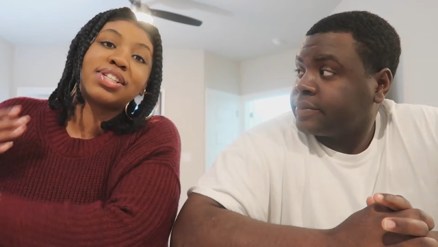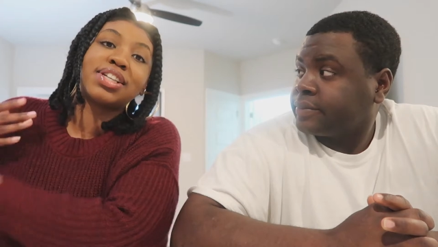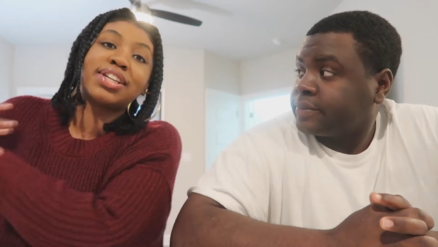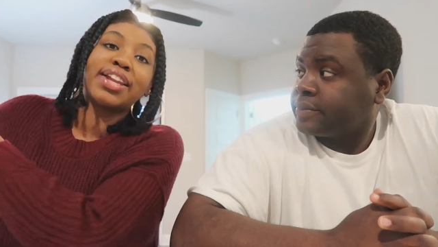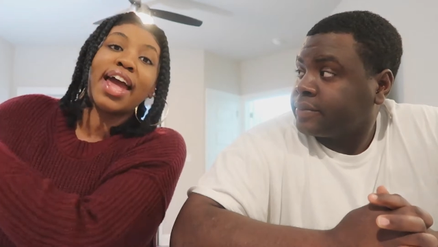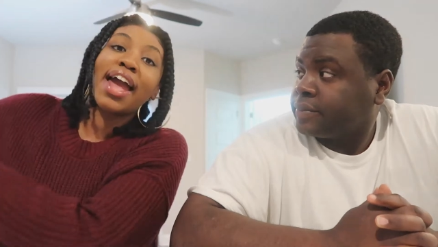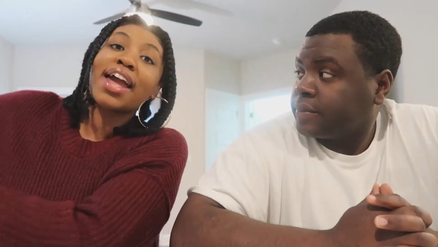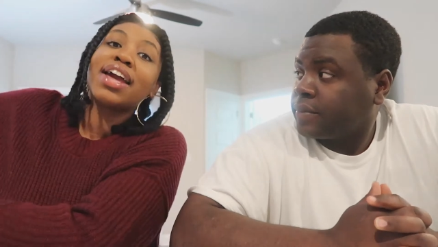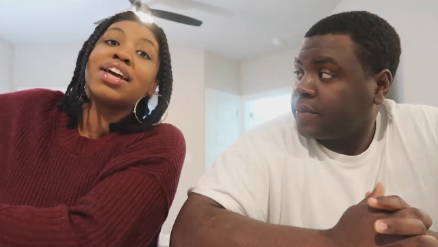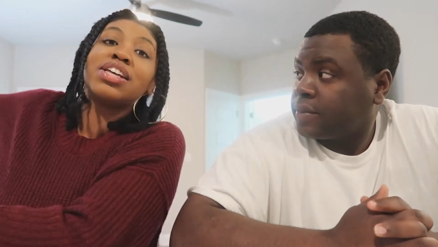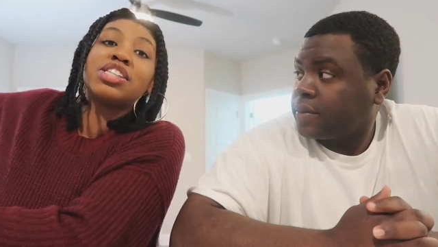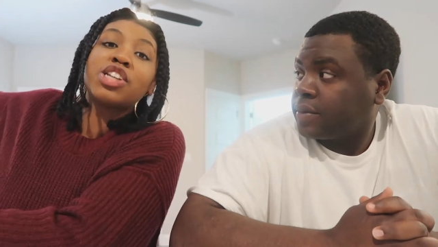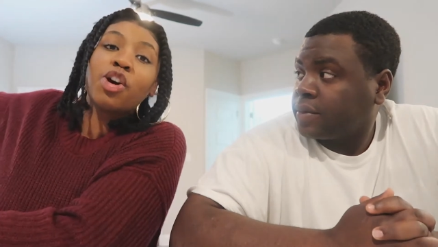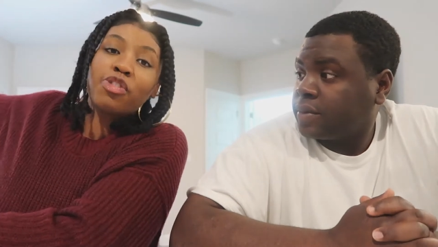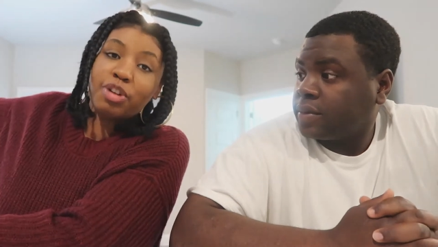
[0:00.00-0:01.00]

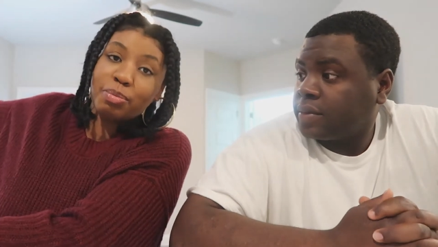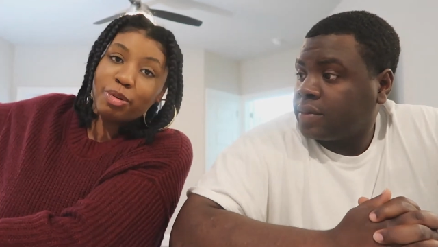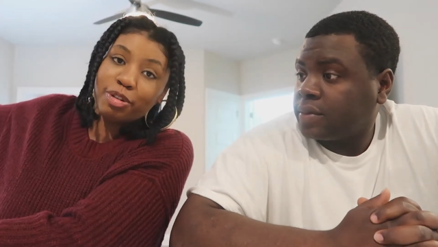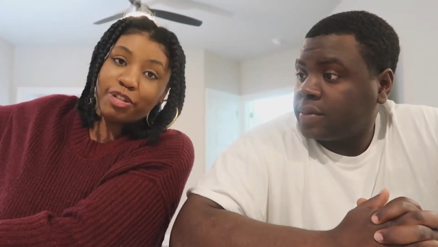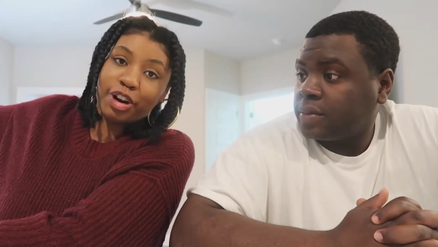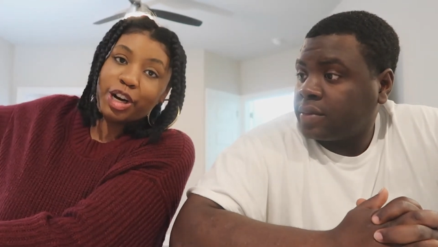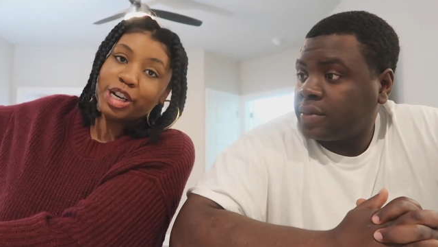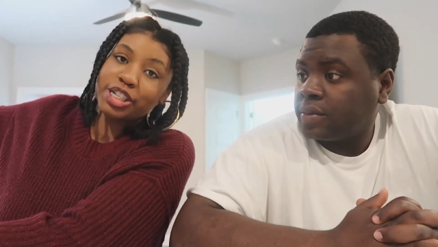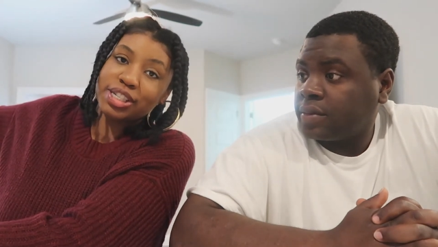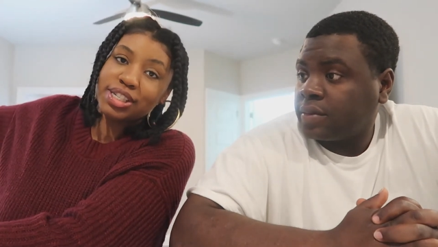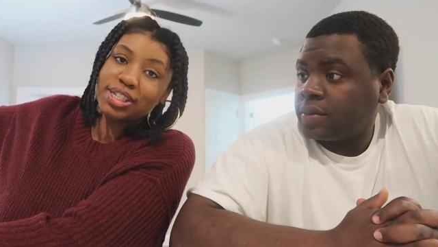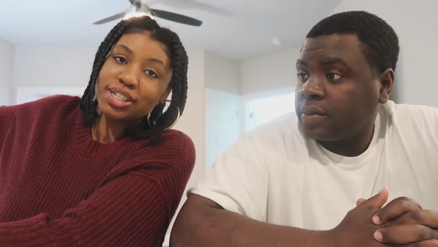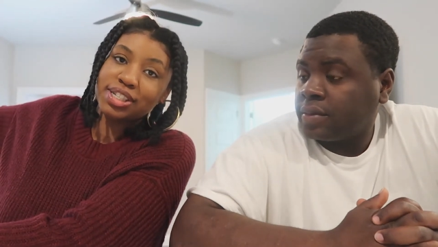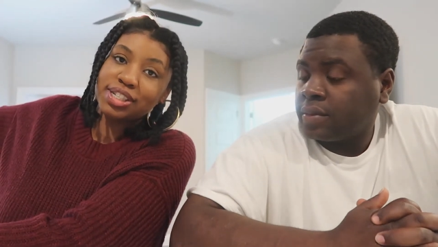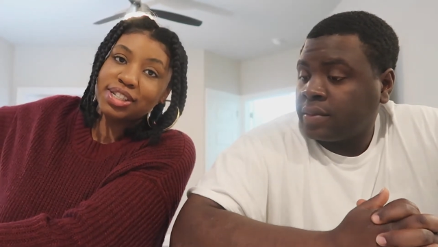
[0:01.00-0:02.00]
Speaker 1: Today is November
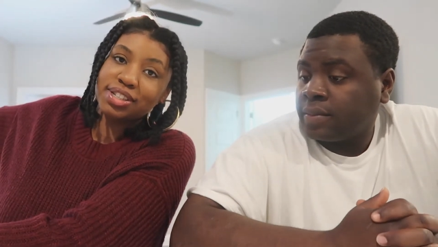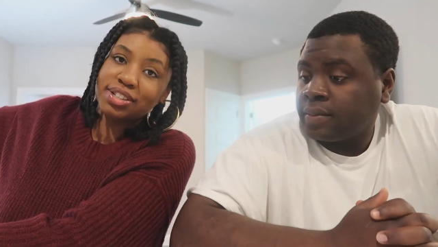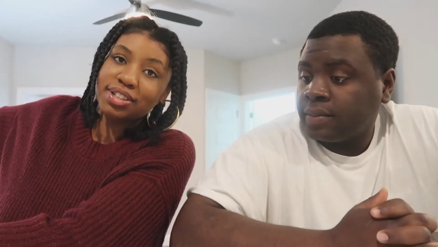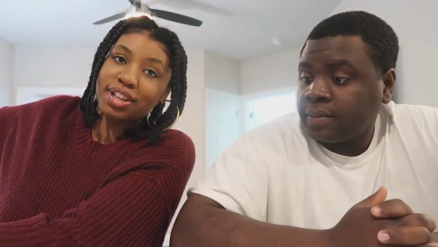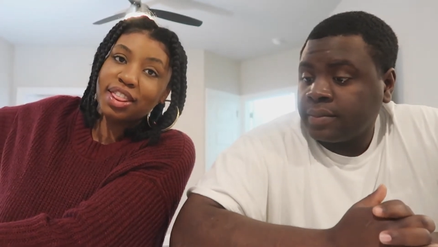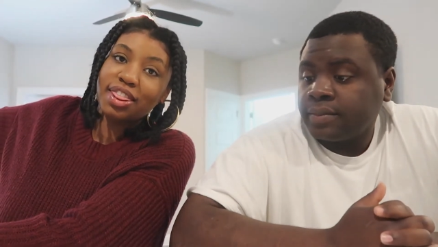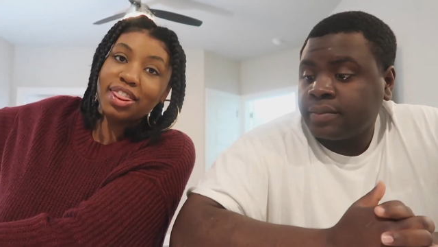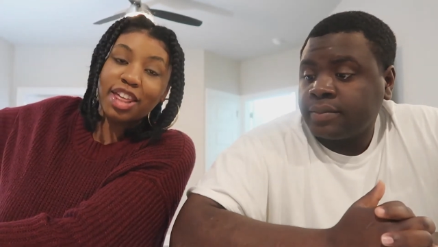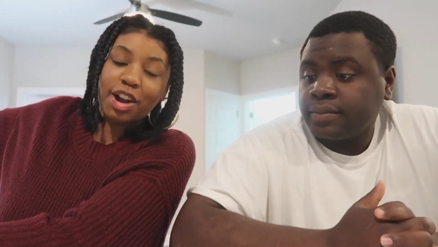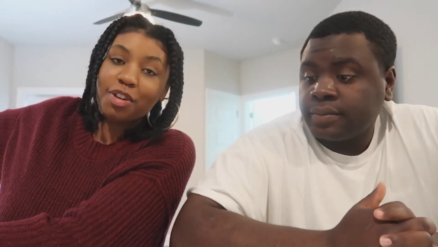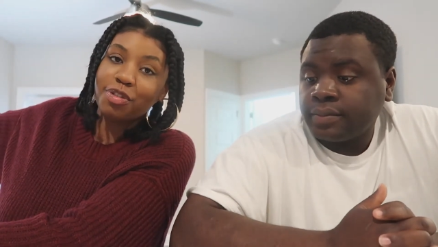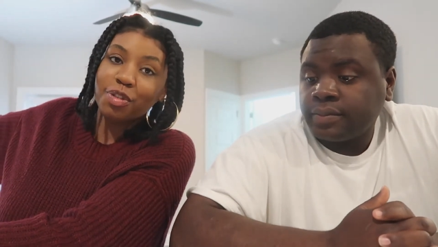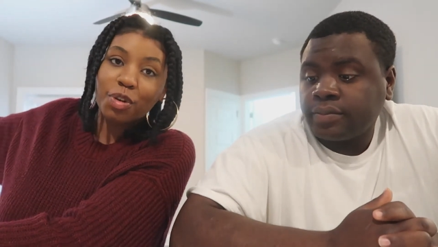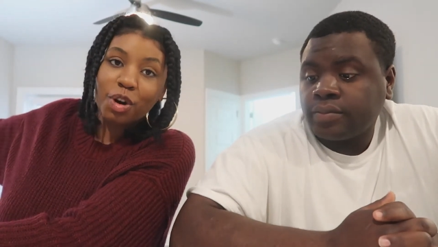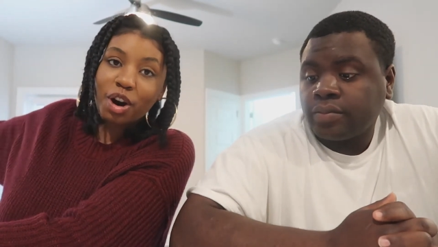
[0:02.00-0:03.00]
1st.
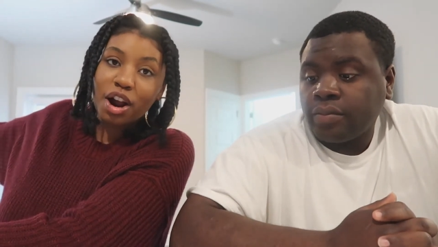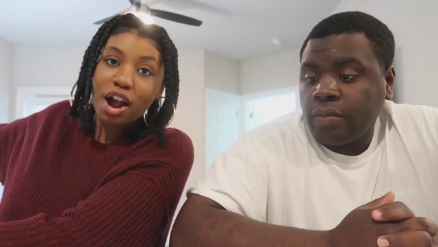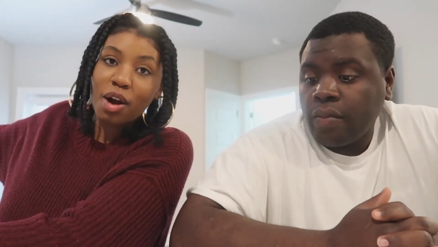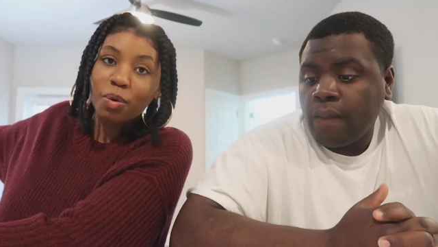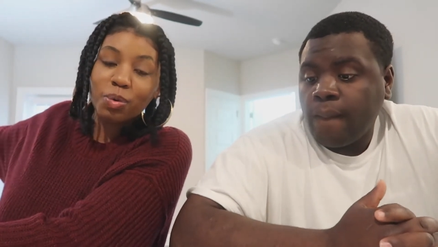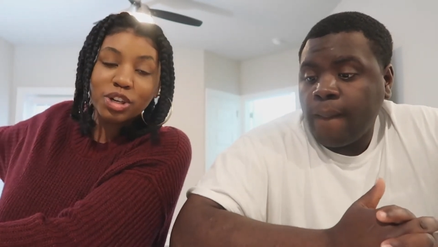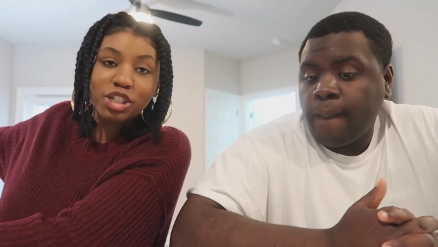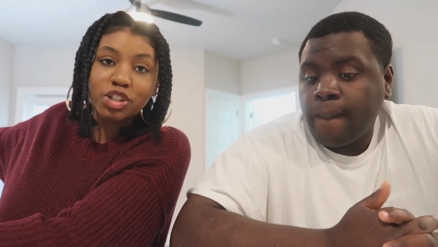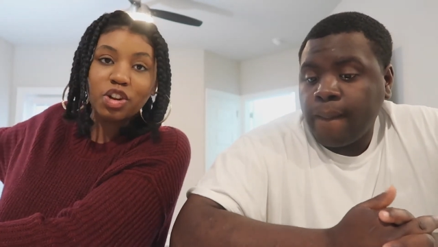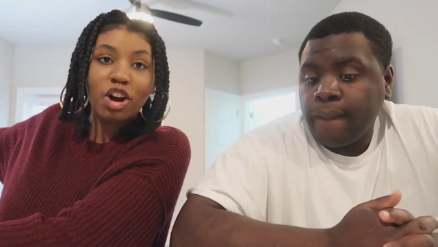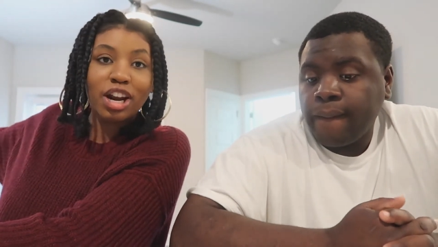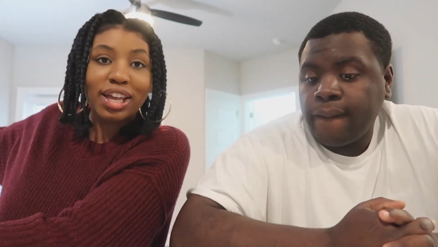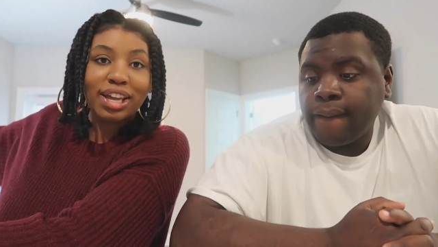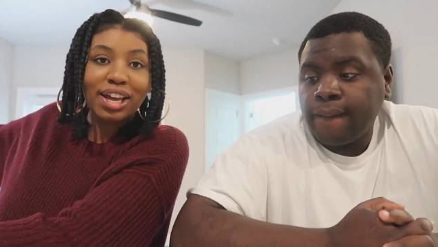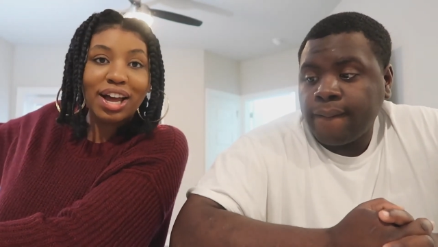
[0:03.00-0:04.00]
Therefore, we're
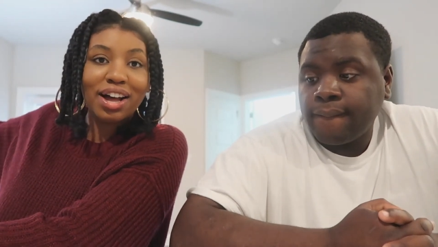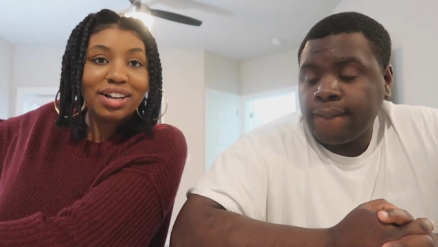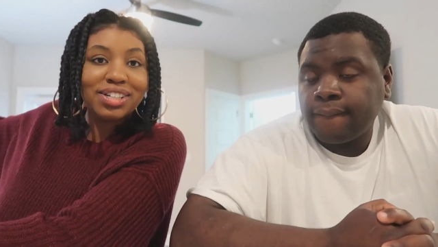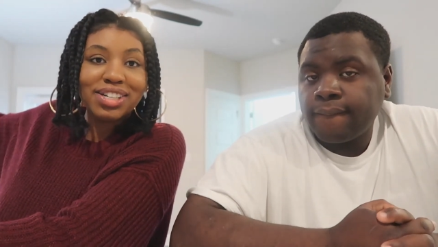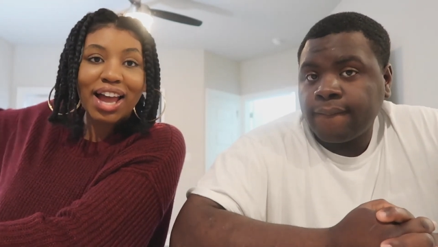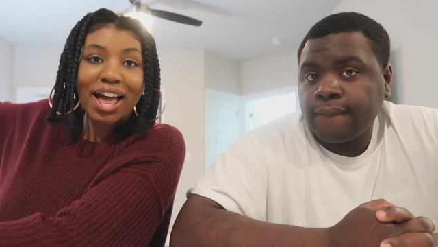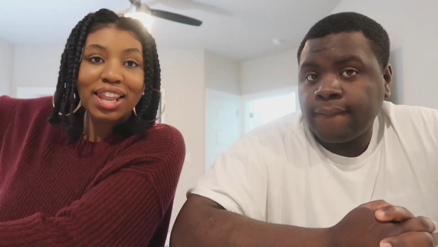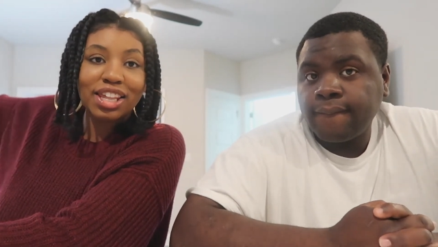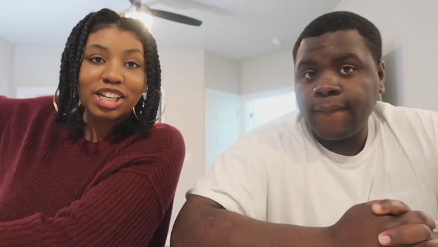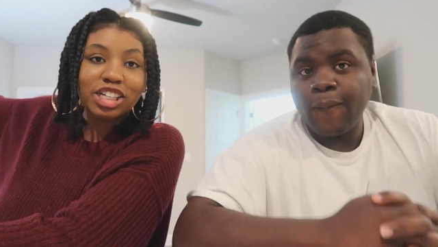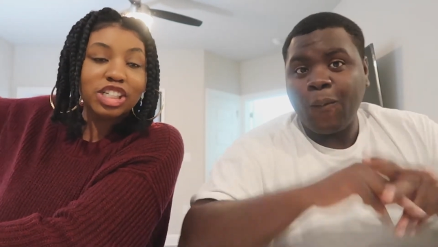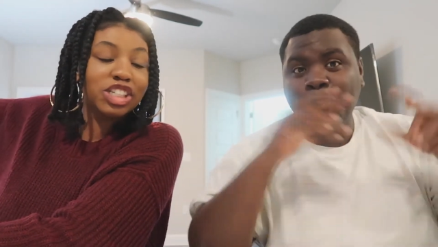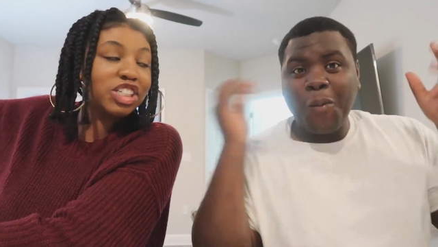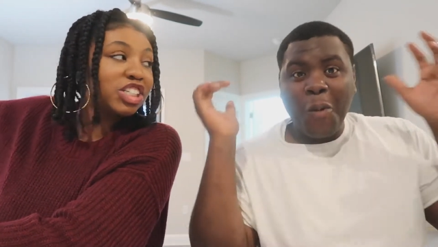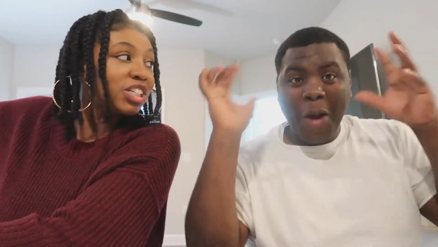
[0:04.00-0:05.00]
starting a
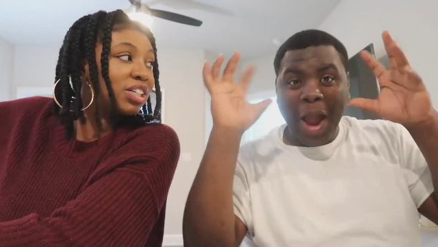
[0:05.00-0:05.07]
challenge.